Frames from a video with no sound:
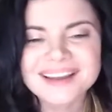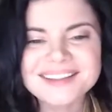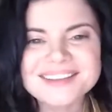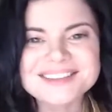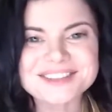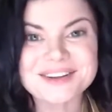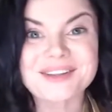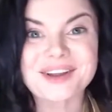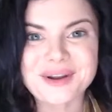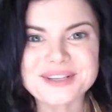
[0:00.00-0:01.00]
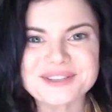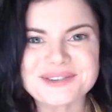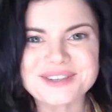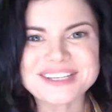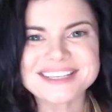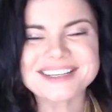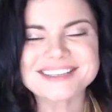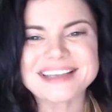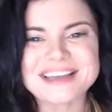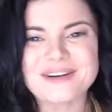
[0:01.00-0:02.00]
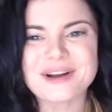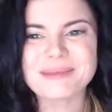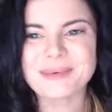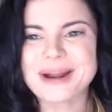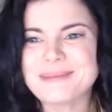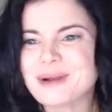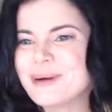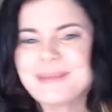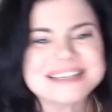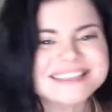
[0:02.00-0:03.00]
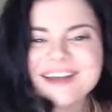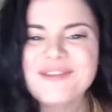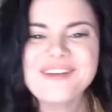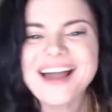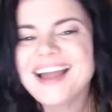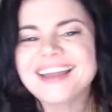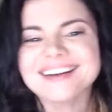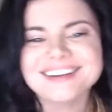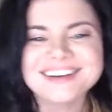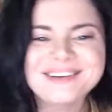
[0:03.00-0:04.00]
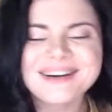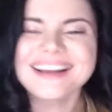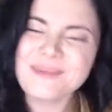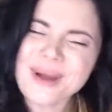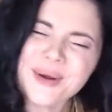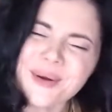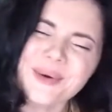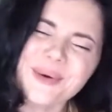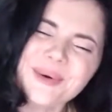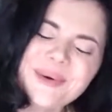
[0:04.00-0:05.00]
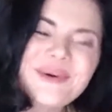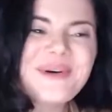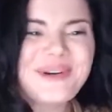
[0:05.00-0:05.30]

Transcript: This is a song that Grace usually sings lead on, but when I'm here by myself, I get to do it. Woo!